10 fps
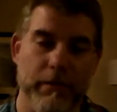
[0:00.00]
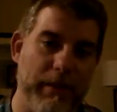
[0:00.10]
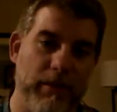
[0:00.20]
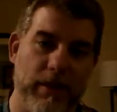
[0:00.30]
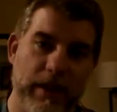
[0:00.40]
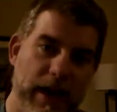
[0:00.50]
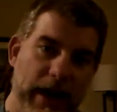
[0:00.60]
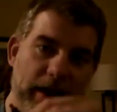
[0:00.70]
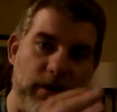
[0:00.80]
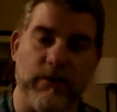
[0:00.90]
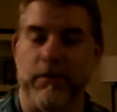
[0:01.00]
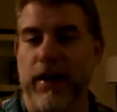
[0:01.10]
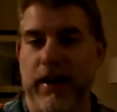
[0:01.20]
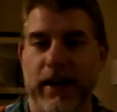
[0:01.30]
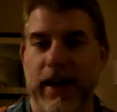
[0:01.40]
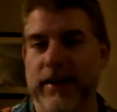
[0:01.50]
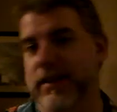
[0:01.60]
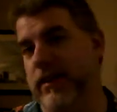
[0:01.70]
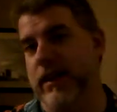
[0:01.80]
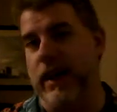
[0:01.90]
people that I knew from
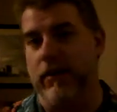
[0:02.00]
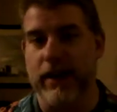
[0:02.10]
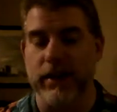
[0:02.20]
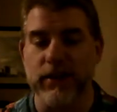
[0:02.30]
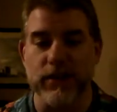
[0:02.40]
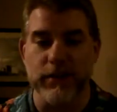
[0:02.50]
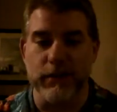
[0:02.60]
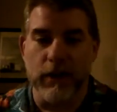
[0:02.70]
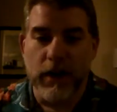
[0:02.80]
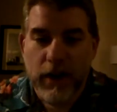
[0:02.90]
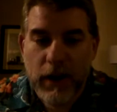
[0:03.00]
podcasting that I ran into,